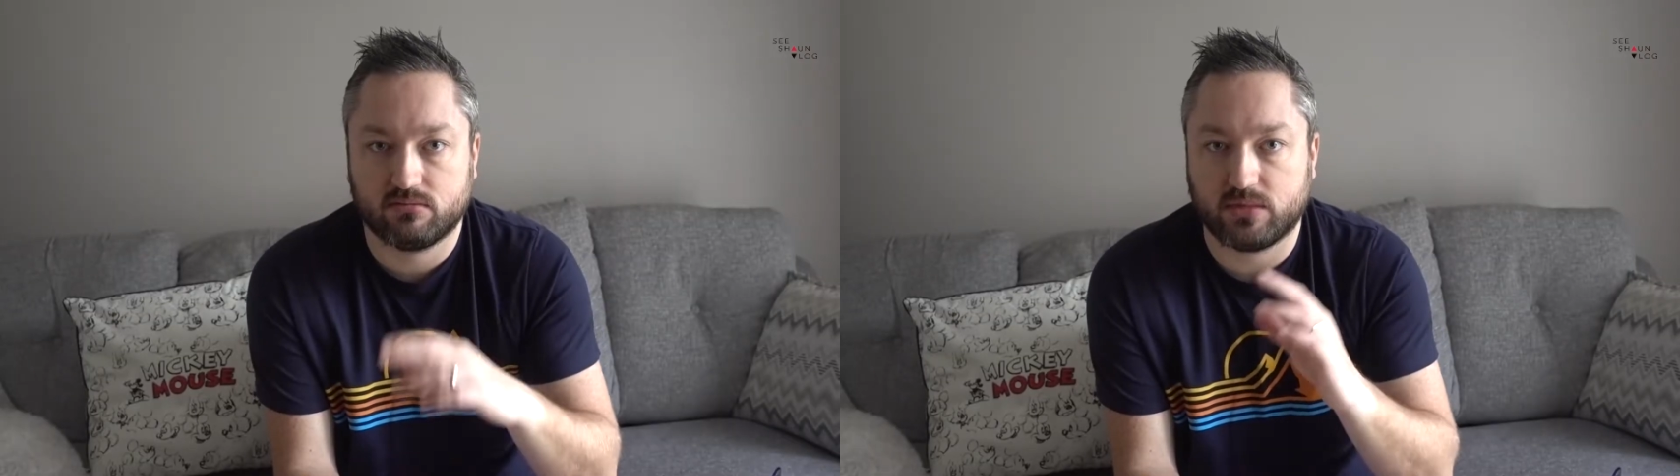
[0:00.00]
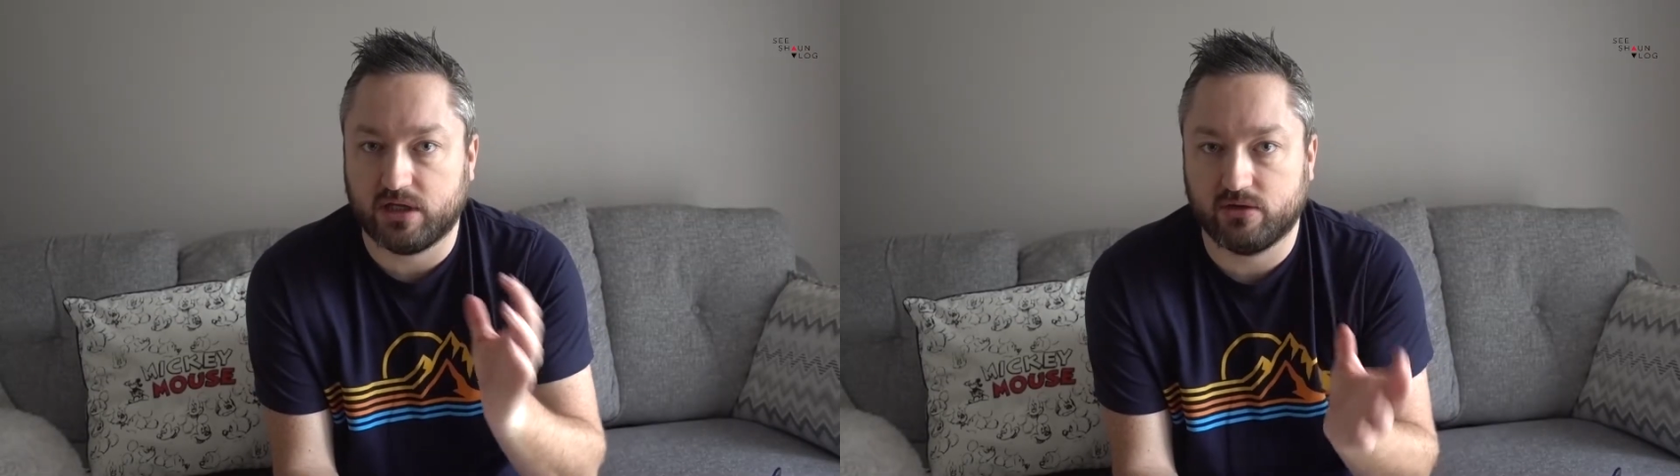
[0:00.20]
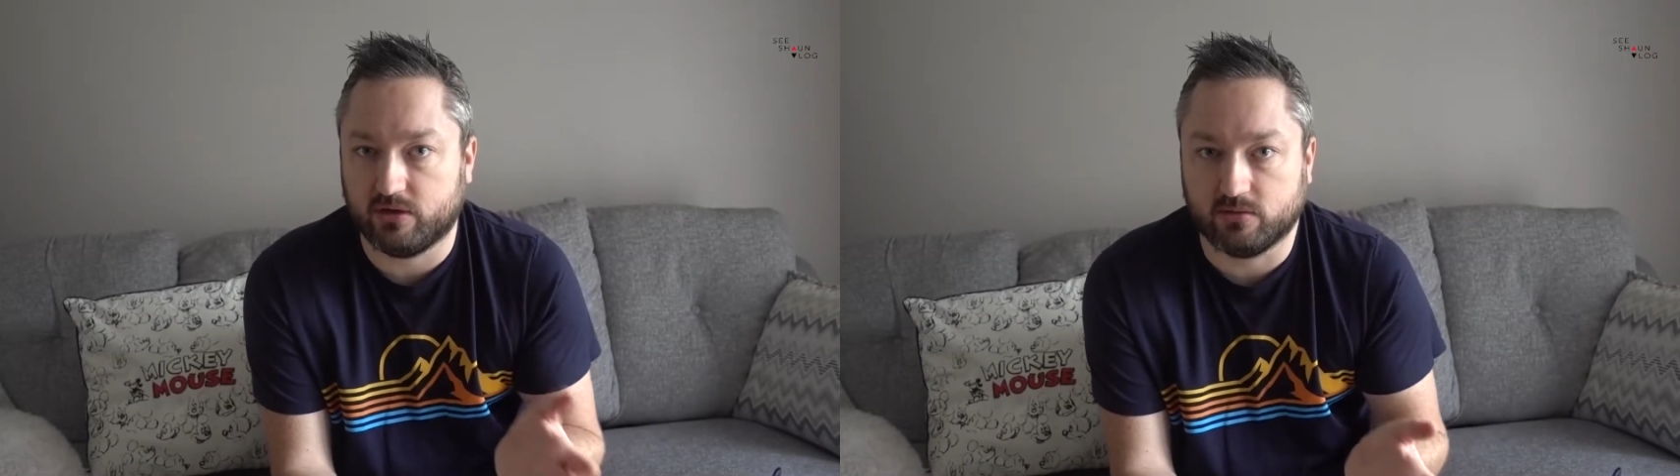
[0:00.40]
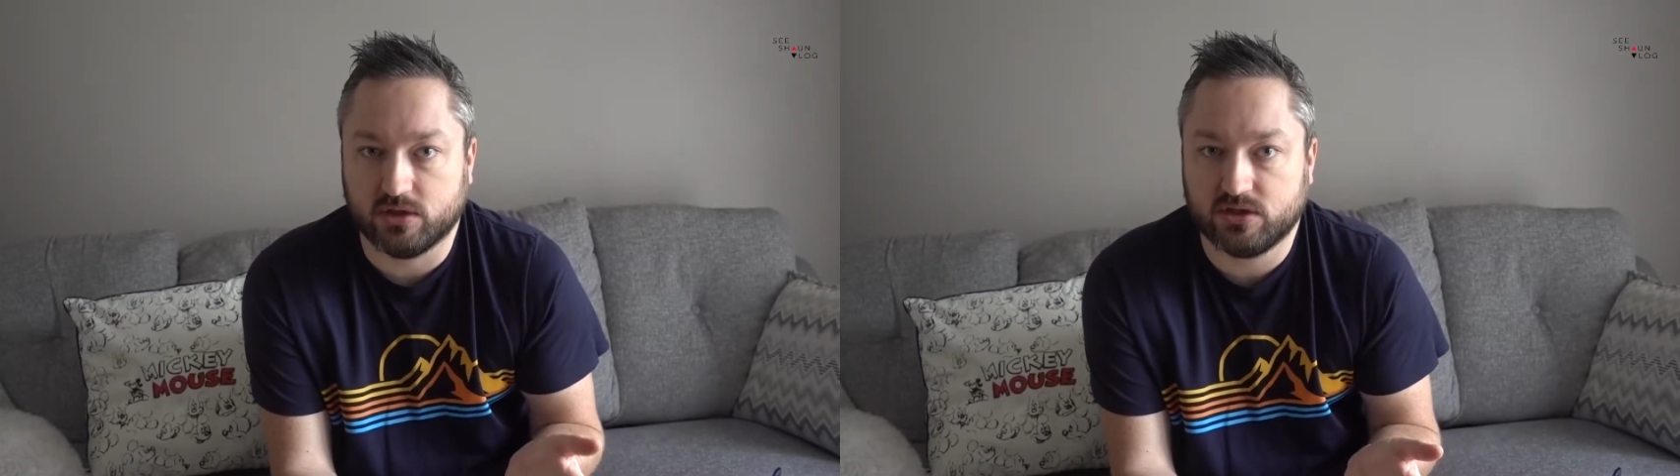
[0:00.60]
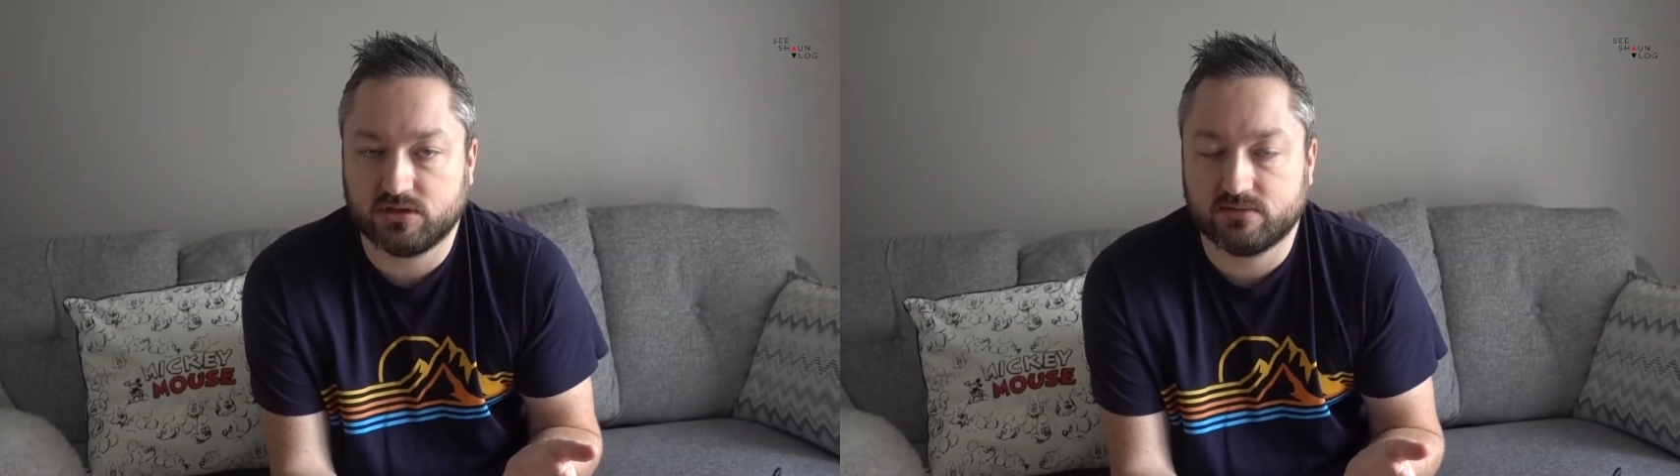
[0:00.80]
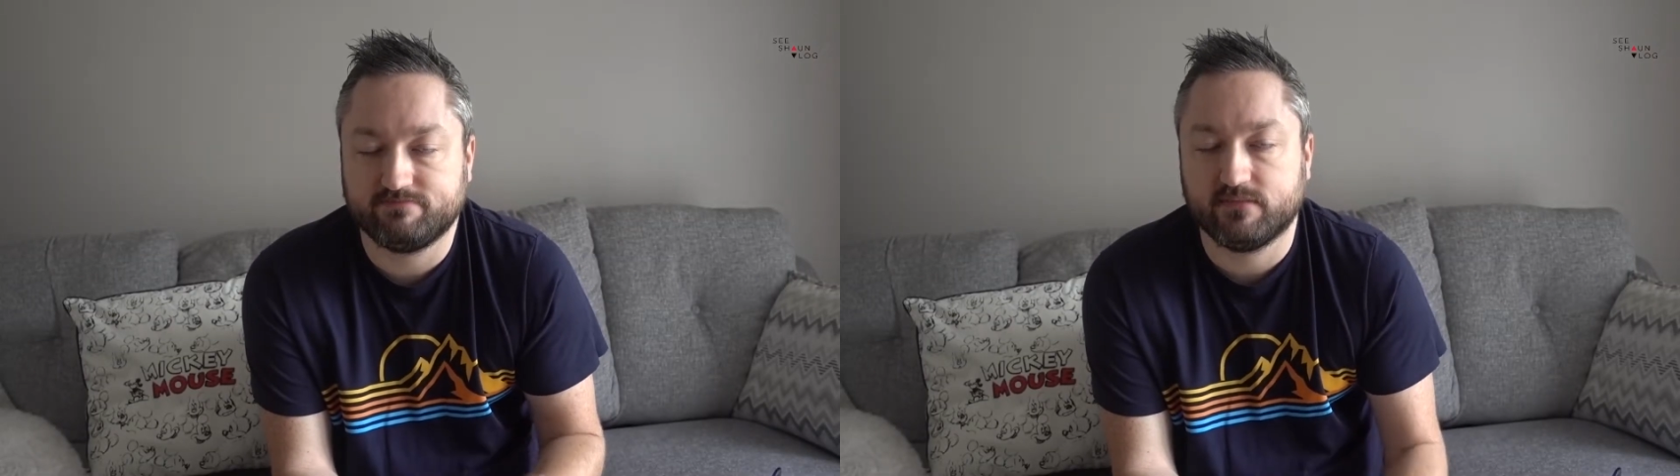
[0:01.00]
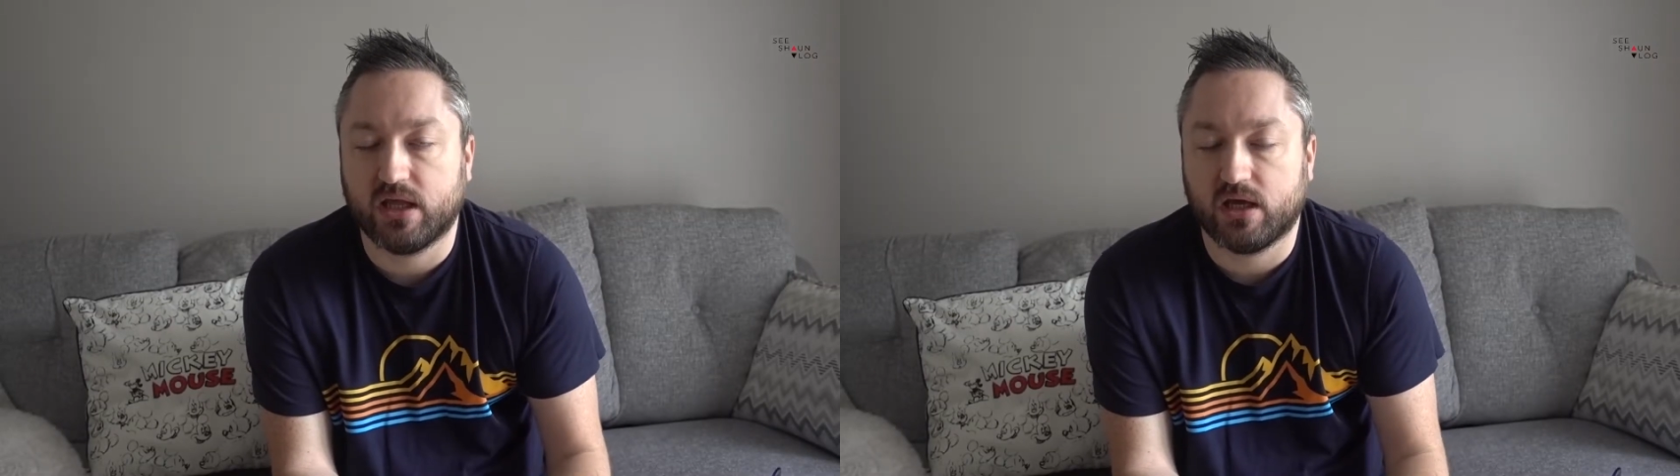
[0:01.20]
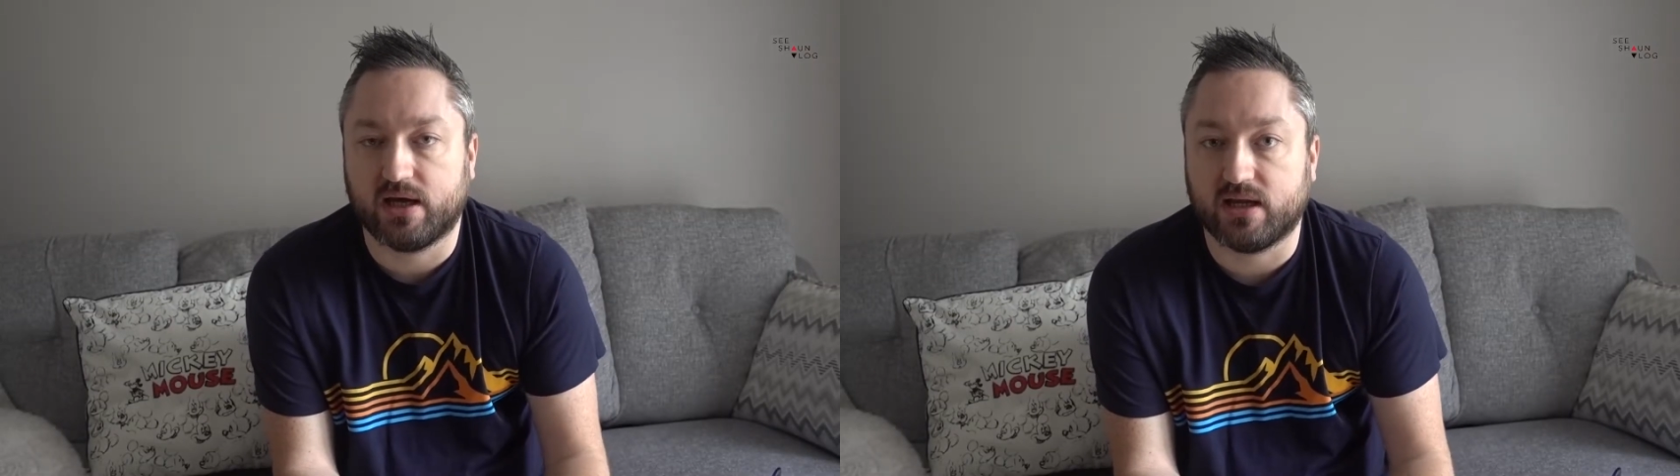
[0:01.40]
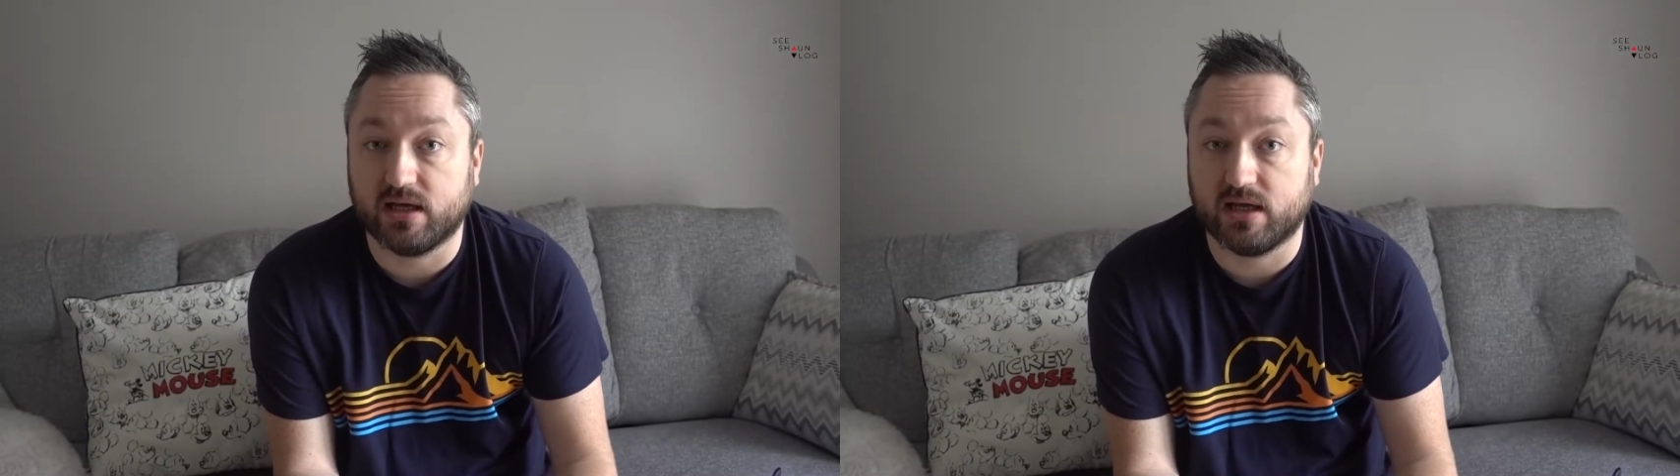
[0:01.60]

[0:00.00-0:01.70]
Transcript: and other words, at